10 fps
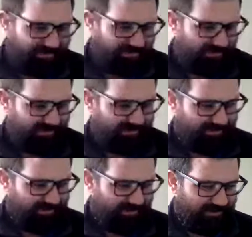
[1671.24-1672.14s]

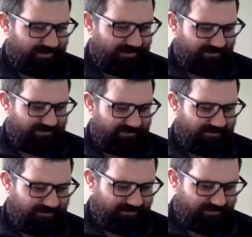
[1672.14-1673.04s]
Malcolm, what are our
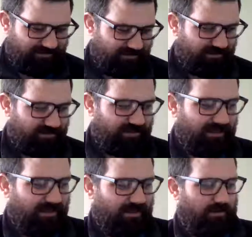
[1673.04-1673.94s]
scores at
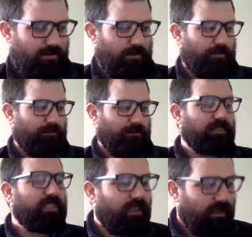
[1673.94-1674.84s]
the end of round
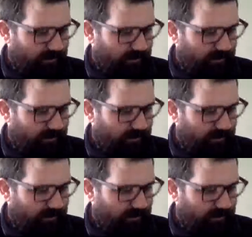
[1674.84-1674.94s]
2?